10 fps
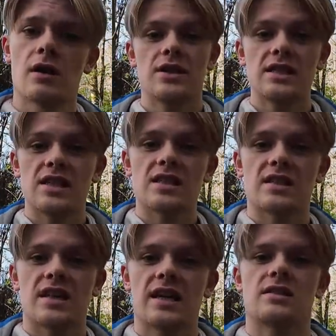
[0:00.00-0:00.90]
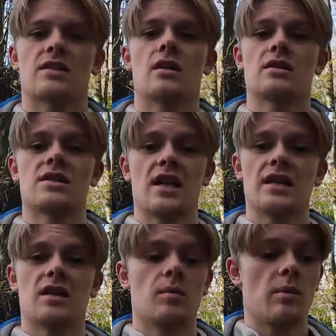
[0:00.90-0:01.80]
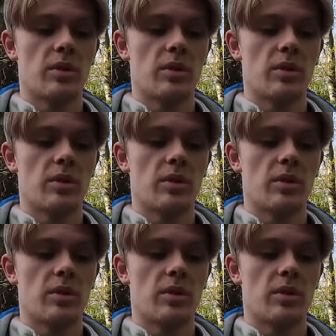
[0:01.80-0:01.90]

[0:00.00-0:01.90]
3-season tents are designed to be